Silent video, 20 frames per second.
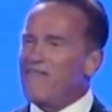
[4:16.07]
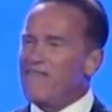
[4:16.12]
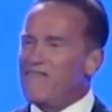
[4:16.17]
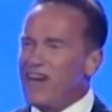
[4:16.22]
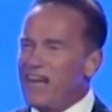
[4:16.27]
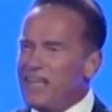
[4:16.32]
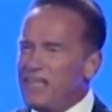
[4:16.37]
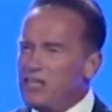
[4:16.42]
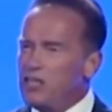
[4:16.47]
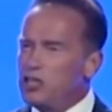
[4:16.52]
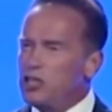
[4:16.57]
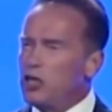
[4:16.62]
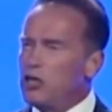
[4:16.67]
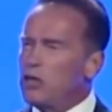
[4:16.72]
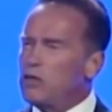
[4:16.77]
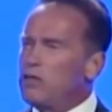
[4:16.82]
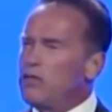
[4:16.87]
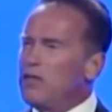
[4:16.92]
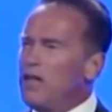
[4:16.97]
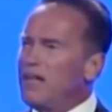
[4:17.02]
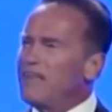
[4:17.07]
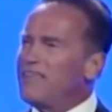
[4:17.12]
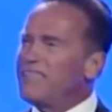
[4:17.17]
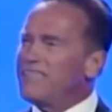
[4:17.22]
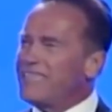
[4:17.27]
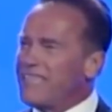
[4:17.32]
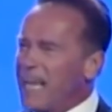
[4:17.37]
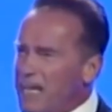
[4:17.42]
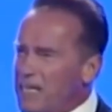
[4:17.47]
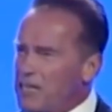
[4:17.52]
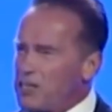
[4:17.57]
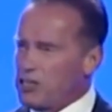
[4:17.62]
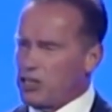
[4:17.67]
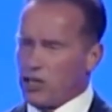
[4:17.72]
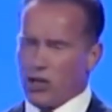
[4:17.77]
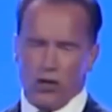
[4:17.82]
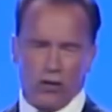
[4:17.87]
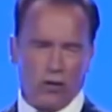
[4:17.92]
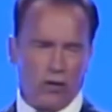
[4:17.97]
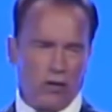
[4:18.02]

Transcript: wenn schon, denn schon.